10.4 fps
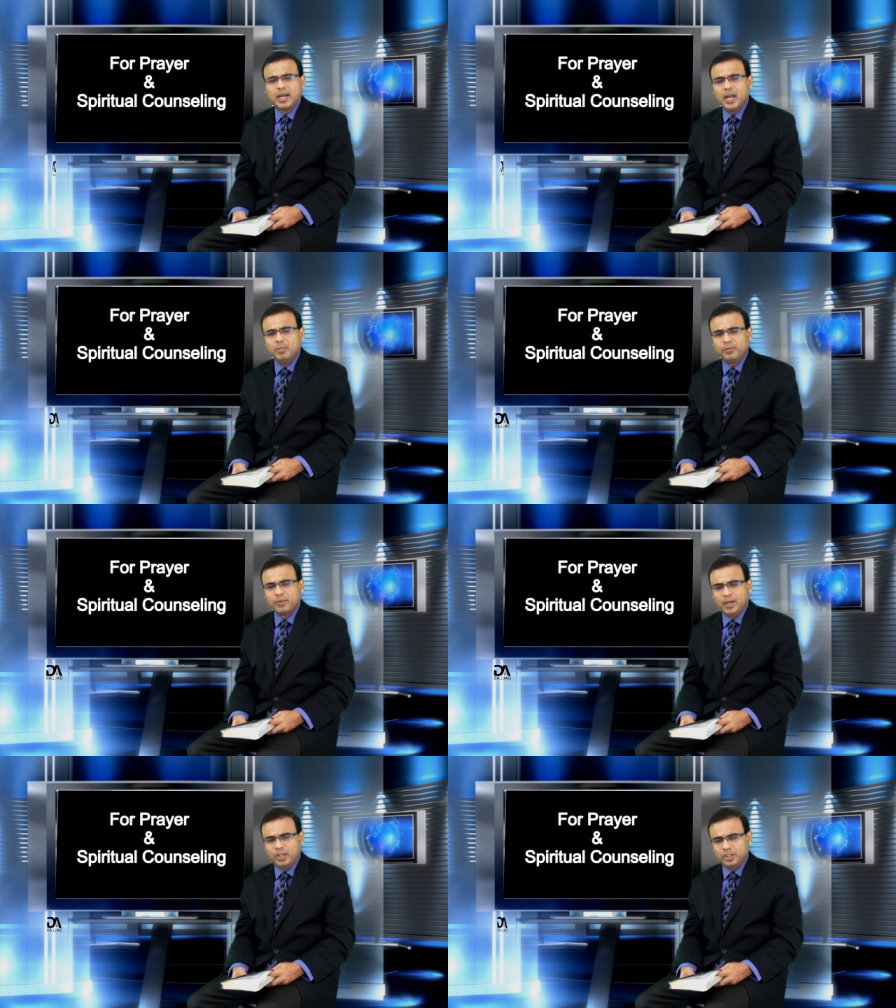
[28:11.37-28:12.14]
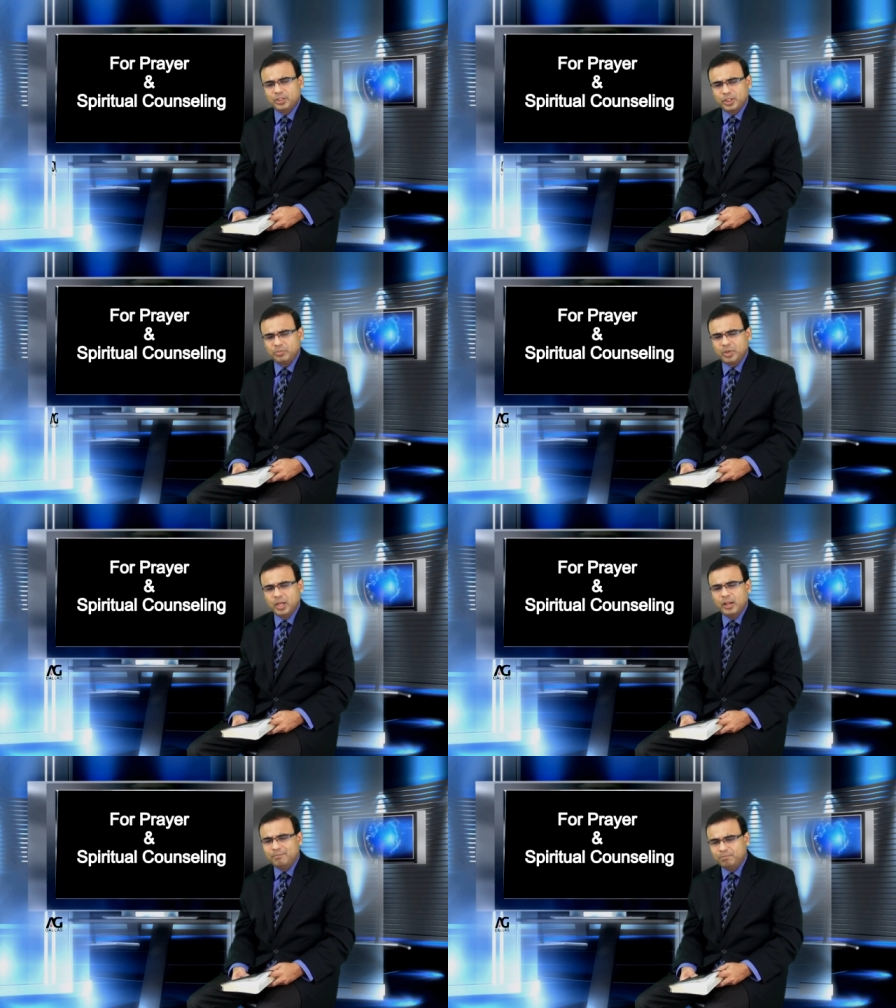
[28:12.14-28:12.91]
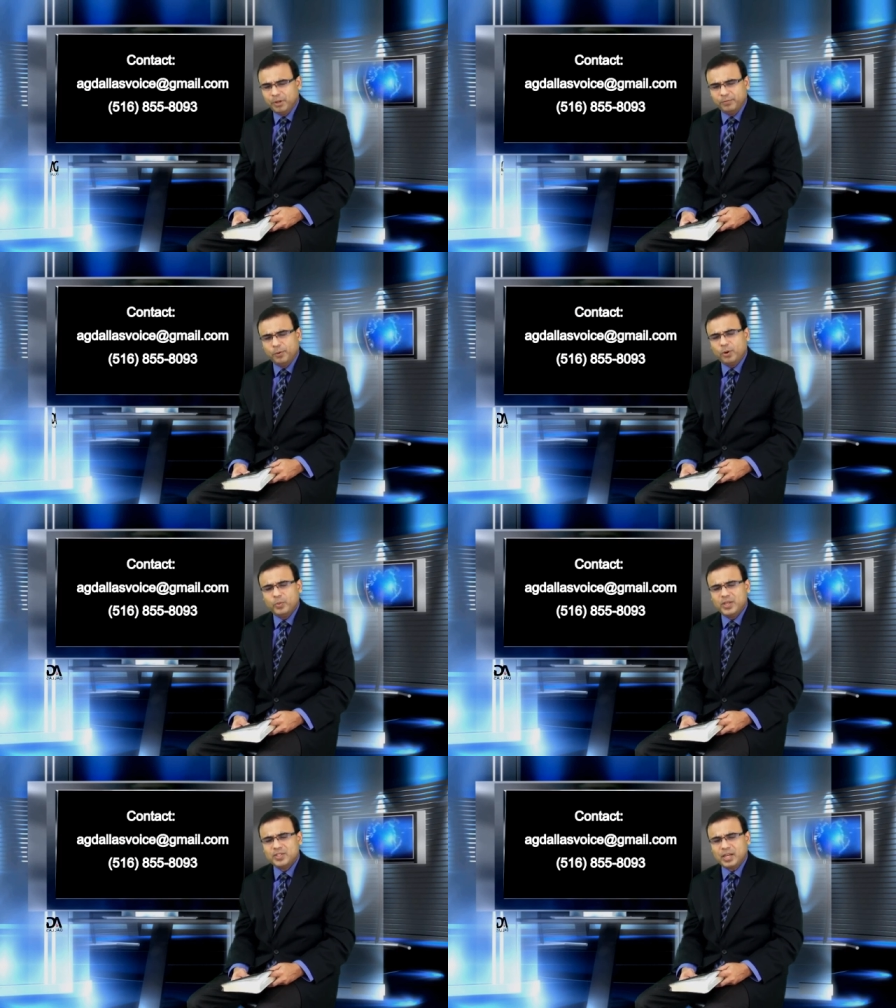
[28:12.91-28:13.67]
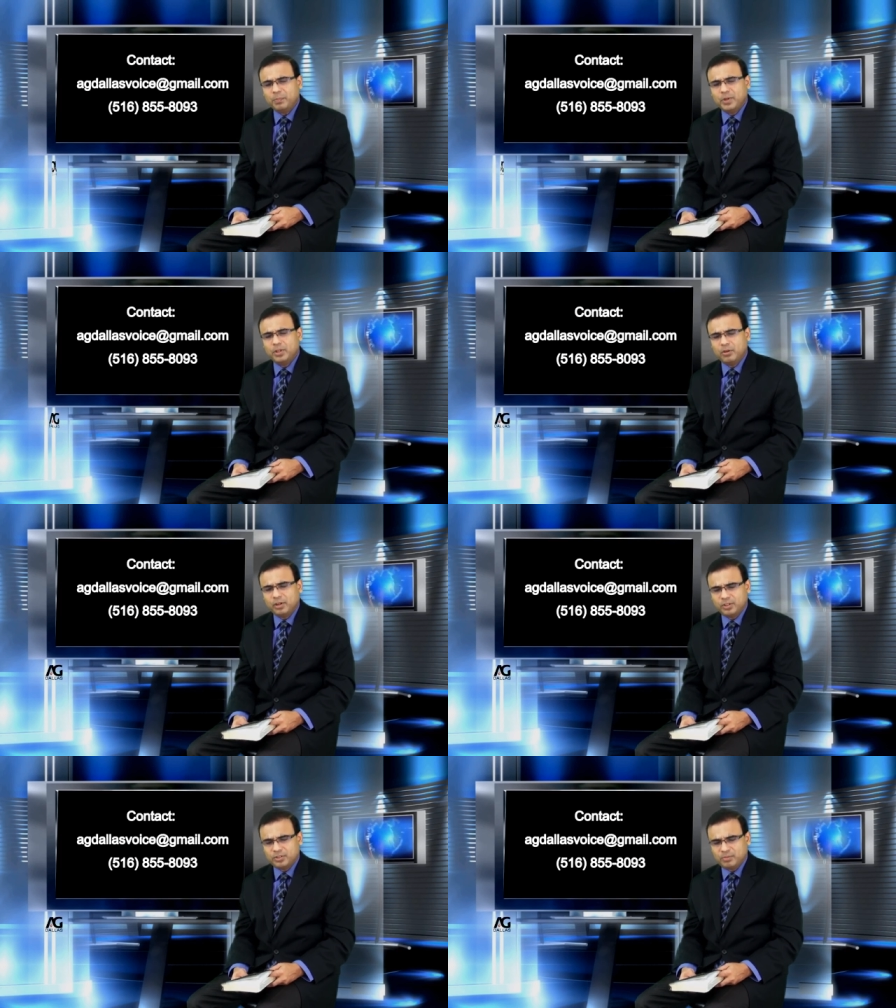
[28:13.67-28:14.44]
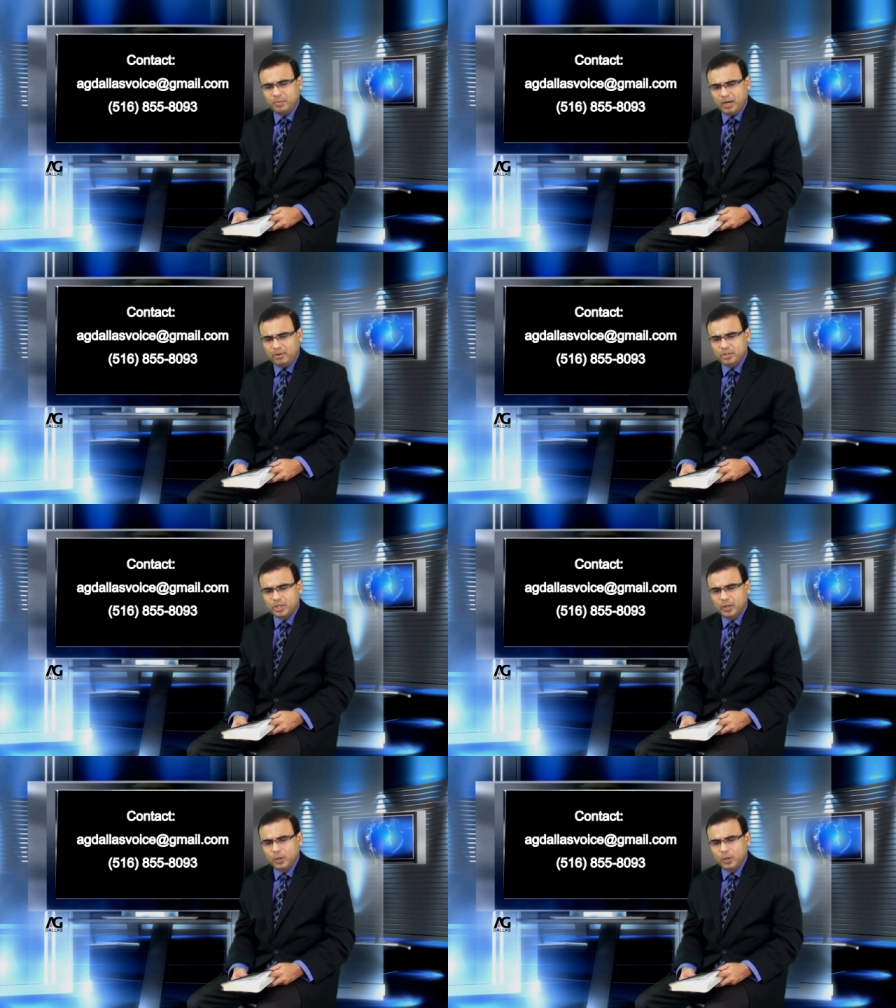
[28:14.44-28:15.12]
time of relationship, before we step into the altars of marriage,